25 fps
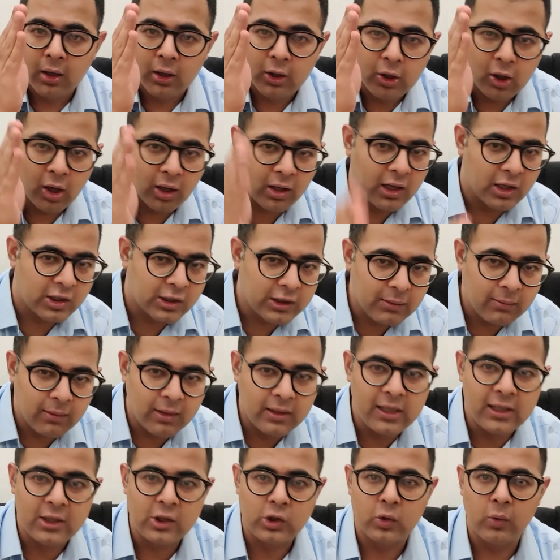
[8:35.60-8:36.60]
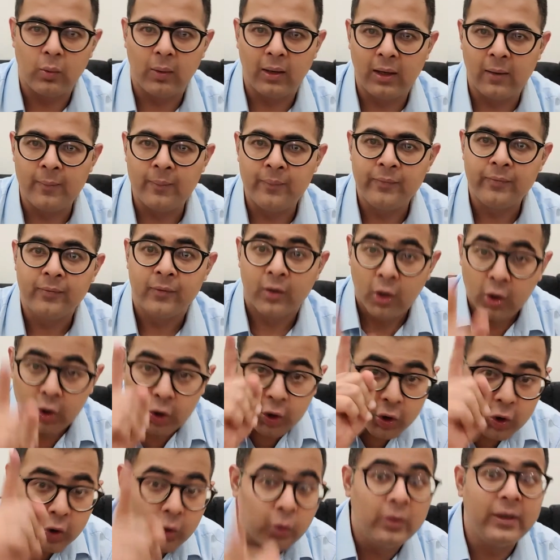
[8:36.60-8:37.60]
Your customer needs to win,
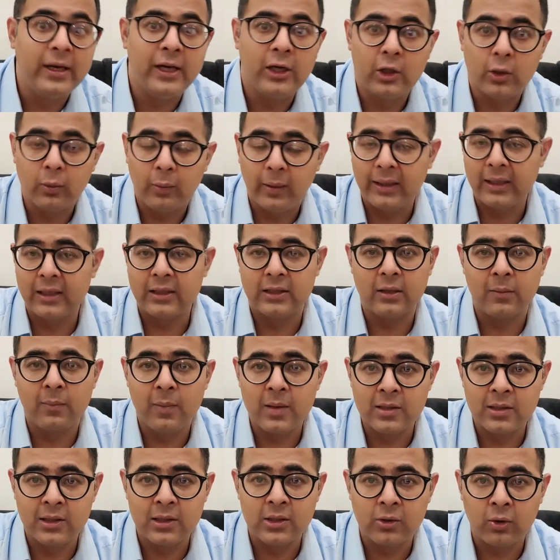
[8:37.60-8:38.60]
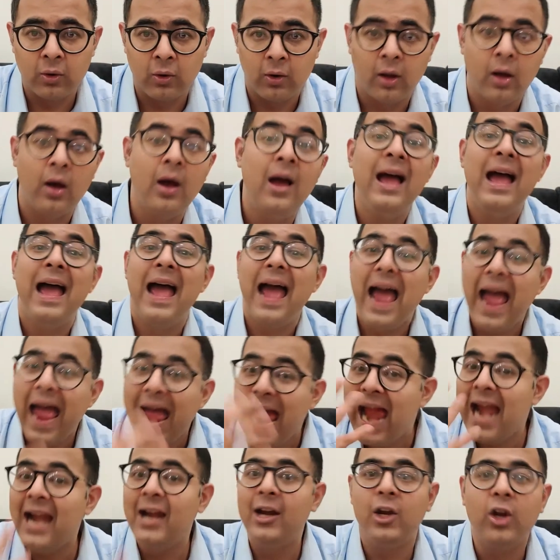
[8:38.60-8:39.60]
you need to win as a business owner,
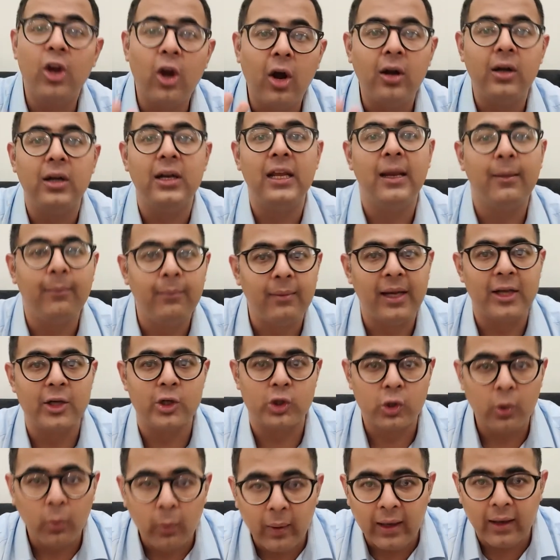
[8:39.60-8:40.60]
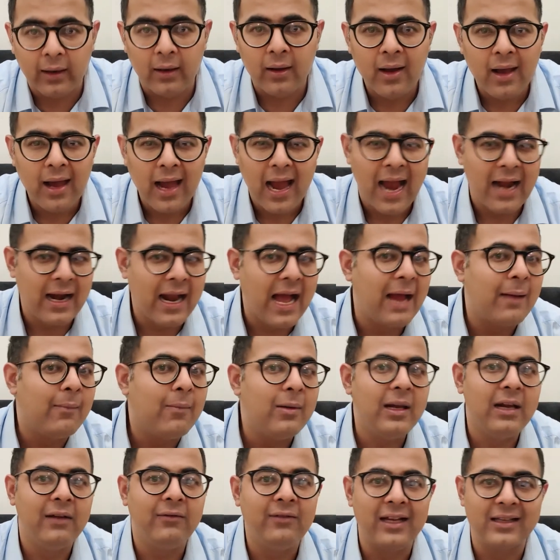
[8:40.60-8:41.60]
and your team needs to win. And I
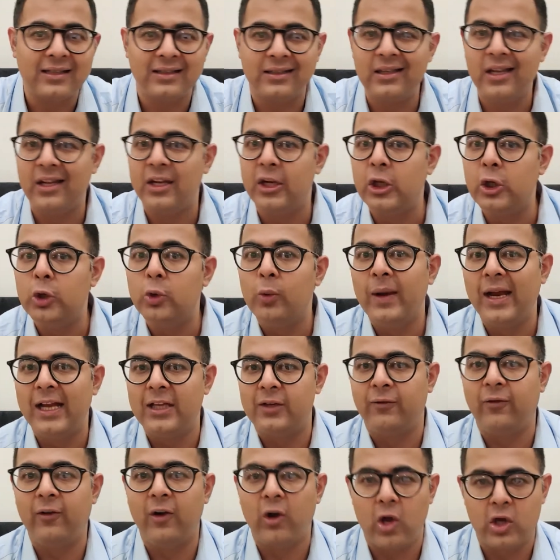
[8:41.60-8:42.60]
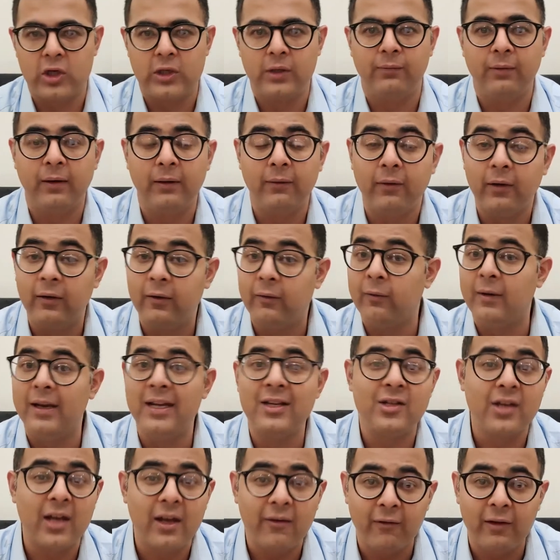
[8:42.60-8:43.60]
believe that's the new age philosophy with
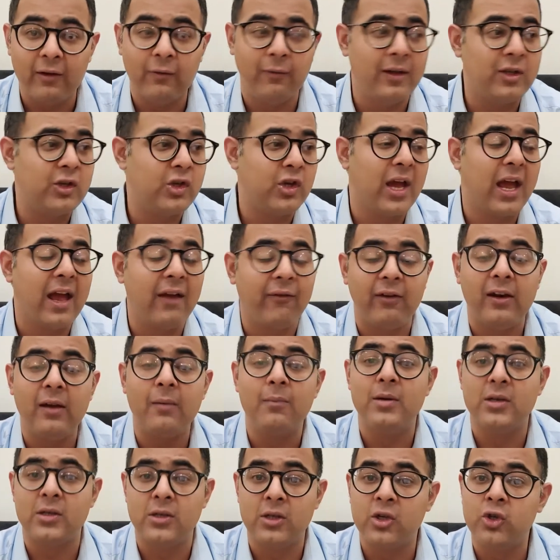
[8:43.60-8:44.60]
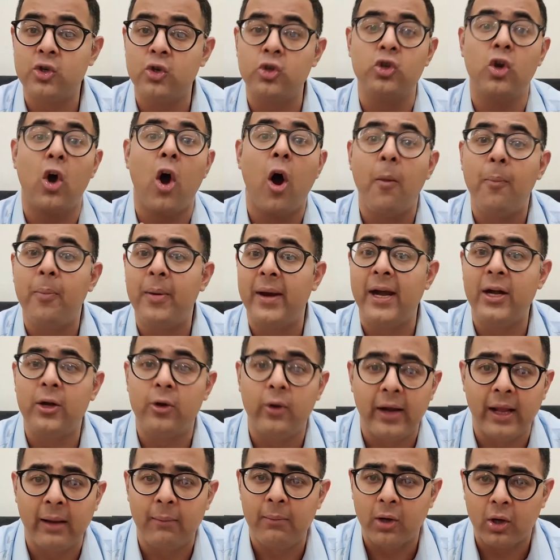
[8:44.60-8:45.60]
which every business should operate
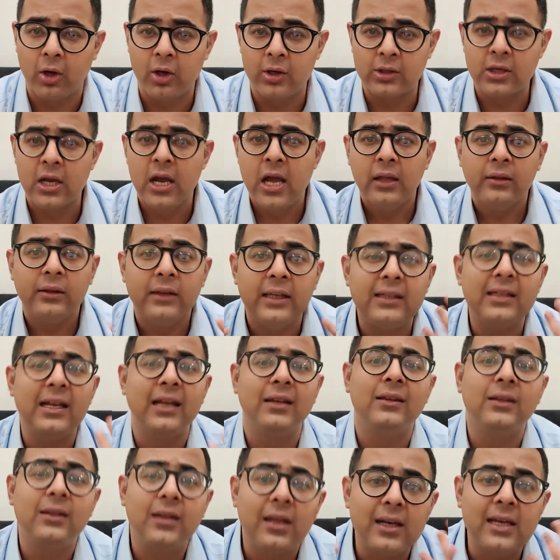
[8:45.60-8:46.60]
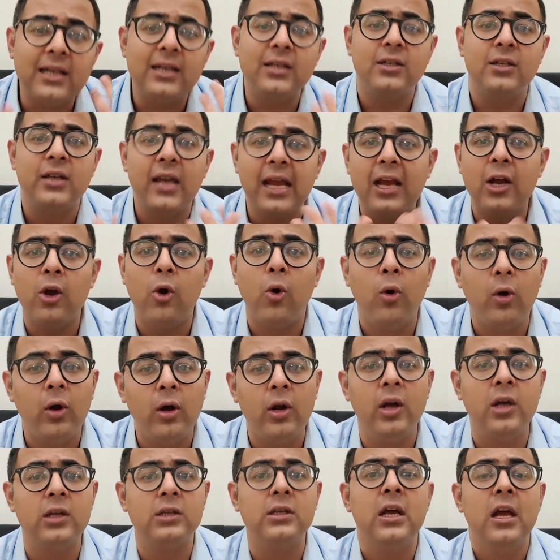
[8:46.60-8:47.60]
today, because these are three
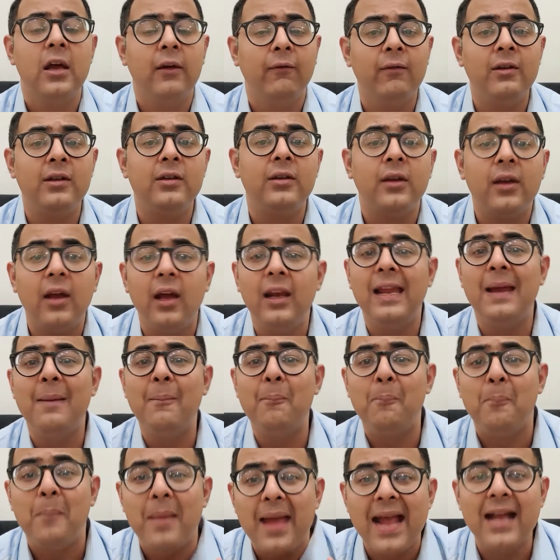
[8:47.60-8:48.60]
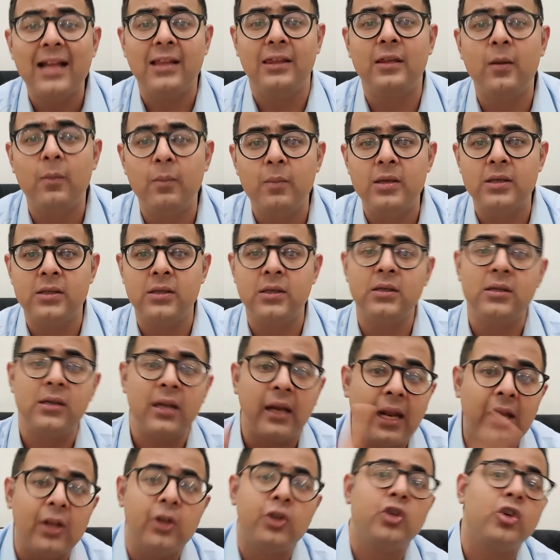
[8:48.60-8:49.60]
stakeholders which really make the business
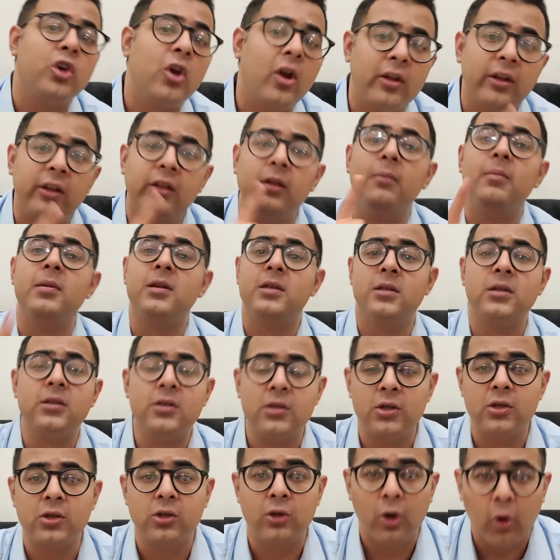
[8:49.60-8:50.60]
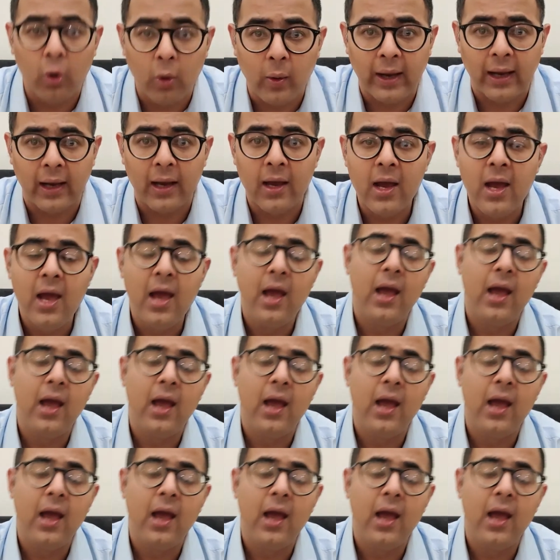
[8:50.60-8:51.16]
and ensure that the business is growing.